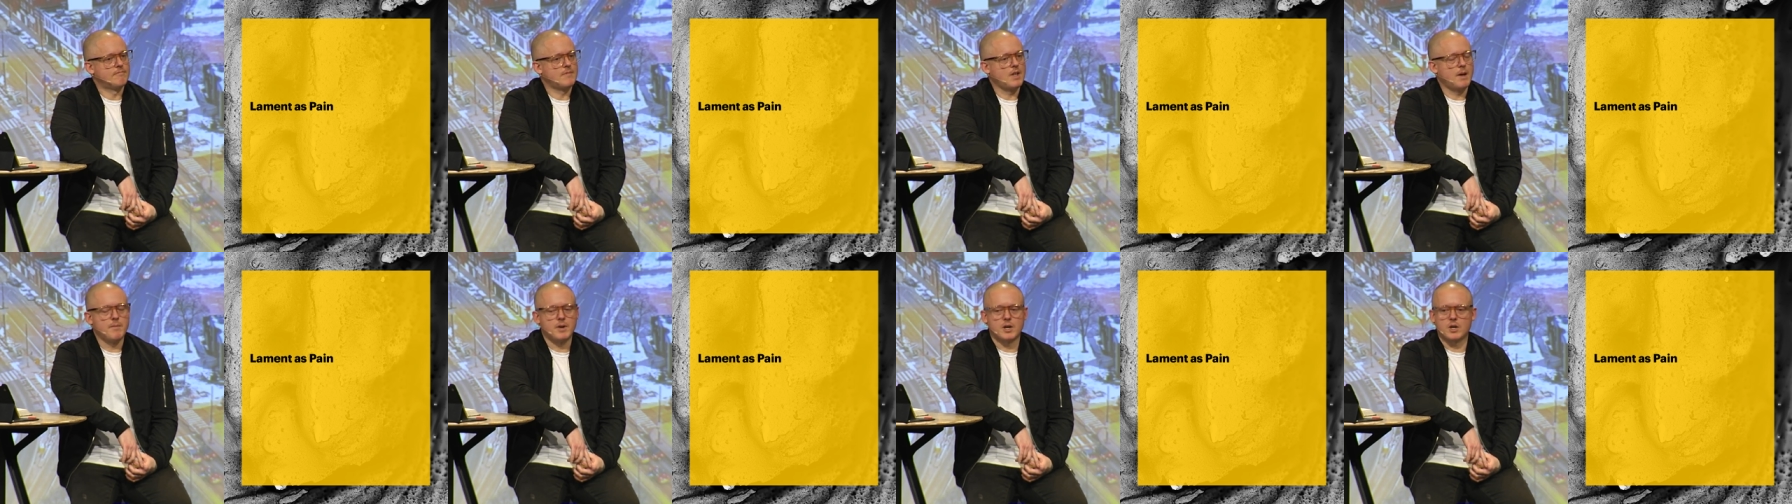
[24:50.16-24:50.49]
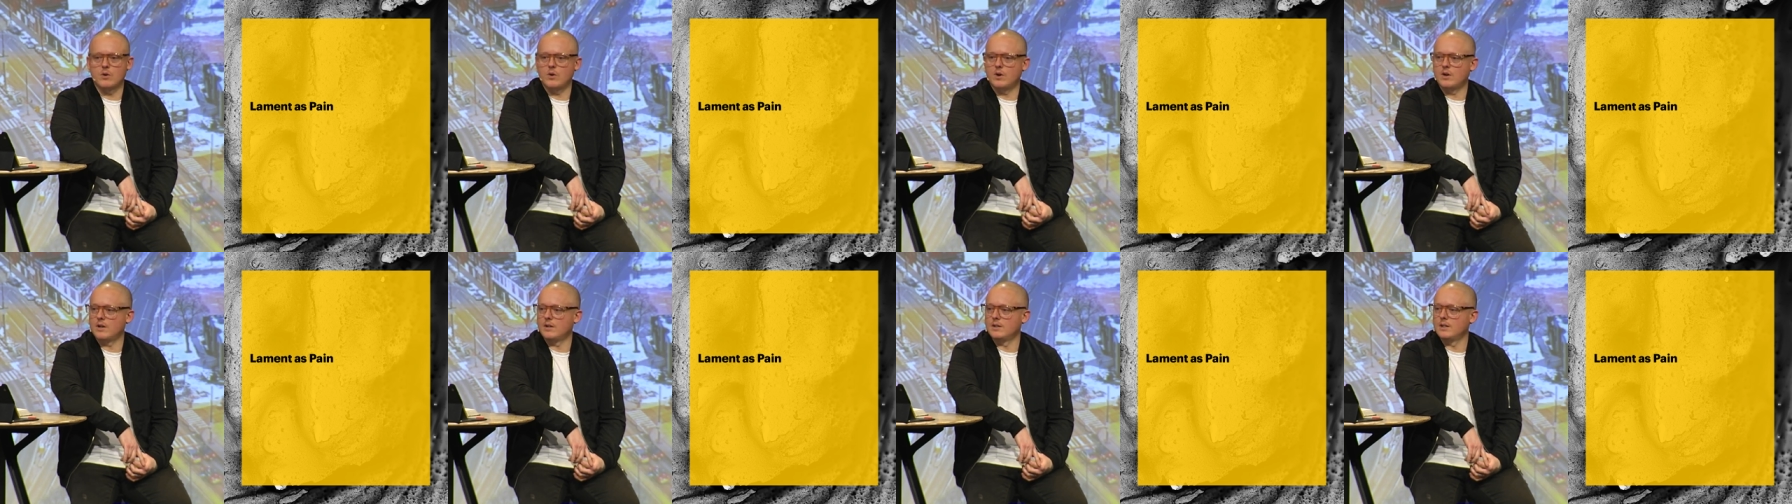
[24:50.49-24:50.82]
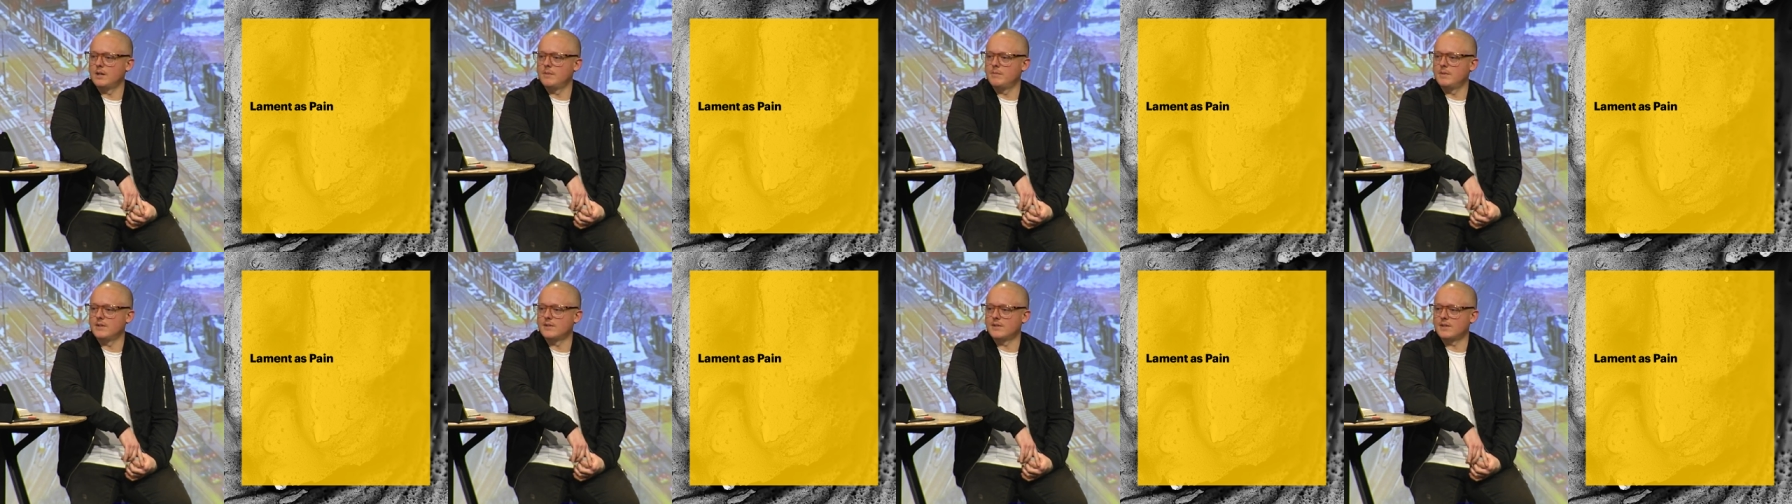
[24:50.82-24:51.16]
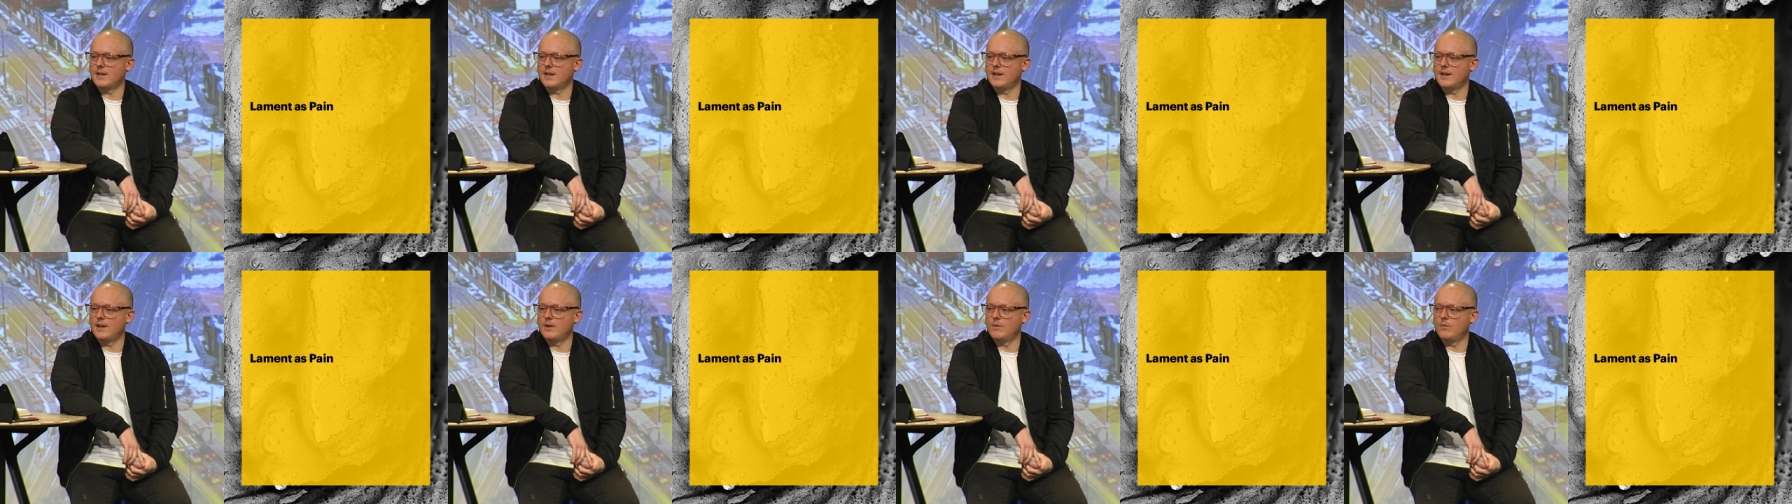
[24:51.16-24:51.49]
I'm going to go out on a limb and
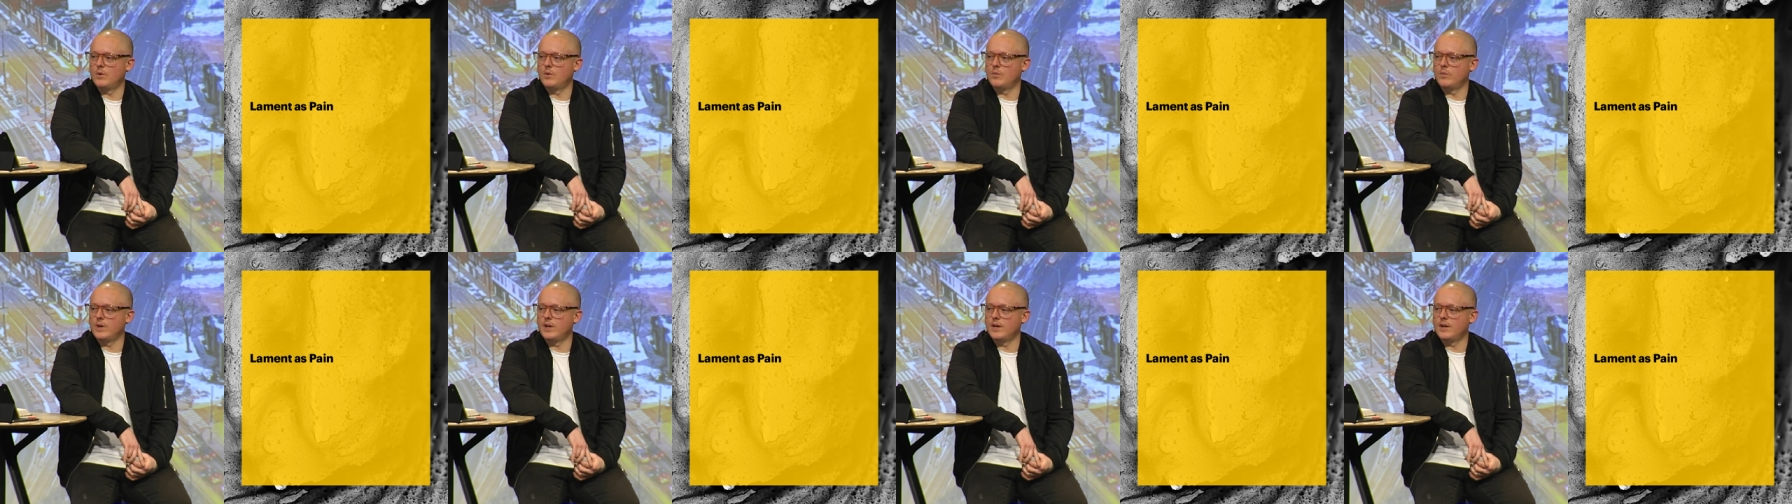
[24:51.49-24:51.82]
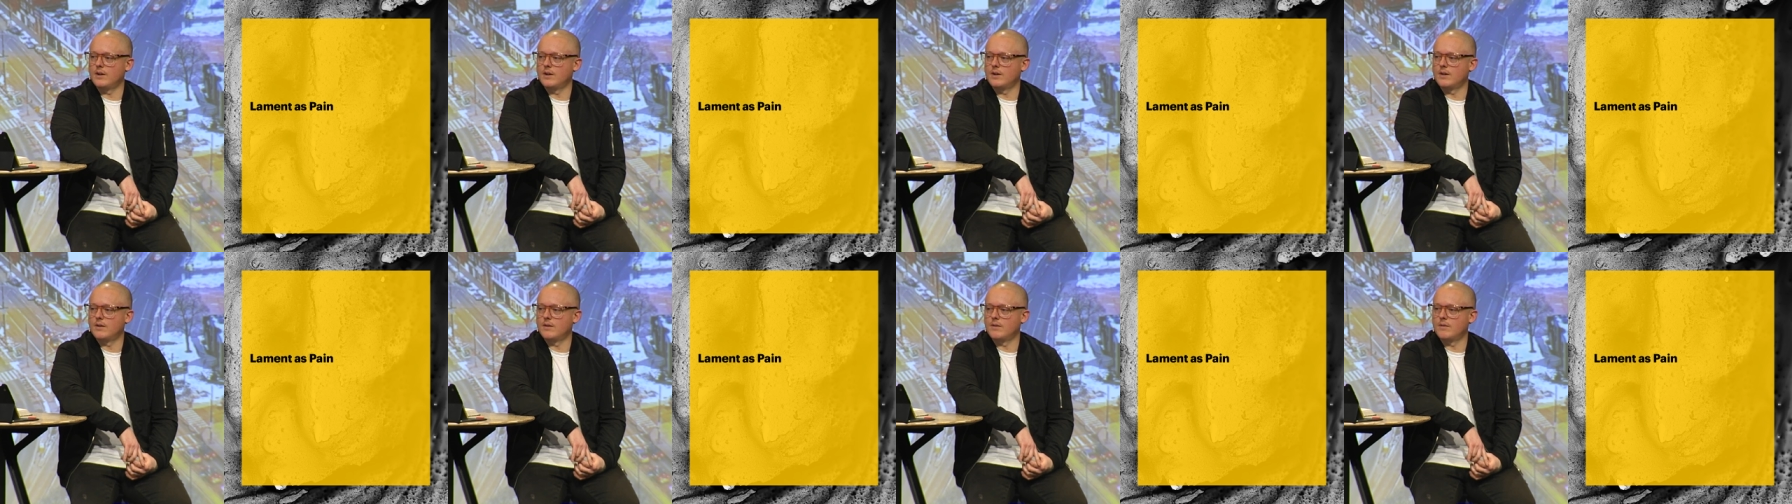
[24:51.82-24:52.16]
say when we